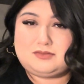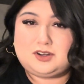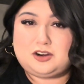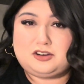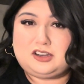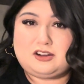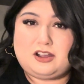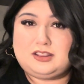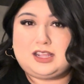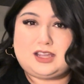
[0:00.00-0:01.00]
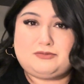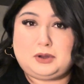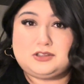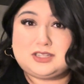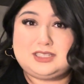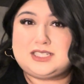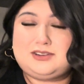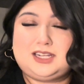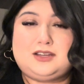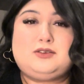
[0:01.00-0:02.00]
earlier on that I've posted this
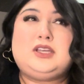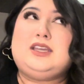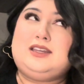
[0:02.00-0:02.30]
video.